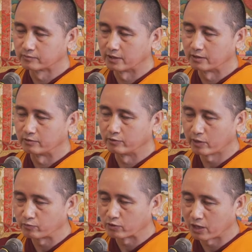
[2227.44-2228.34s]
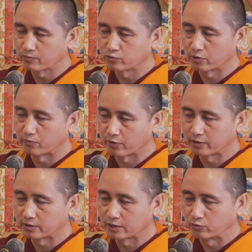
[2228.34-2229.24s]
And you have to come to a
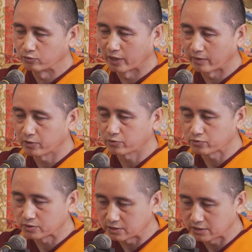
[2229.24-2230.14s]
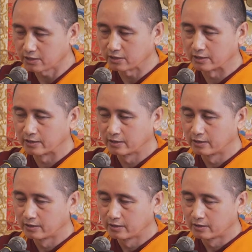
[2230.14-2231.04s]
point that you're able to see
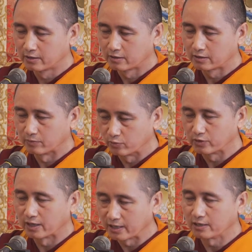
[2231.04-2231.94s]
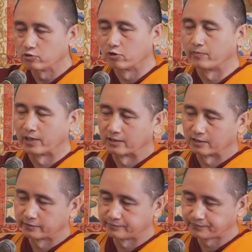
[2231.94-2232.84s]
the Buddha in your partner.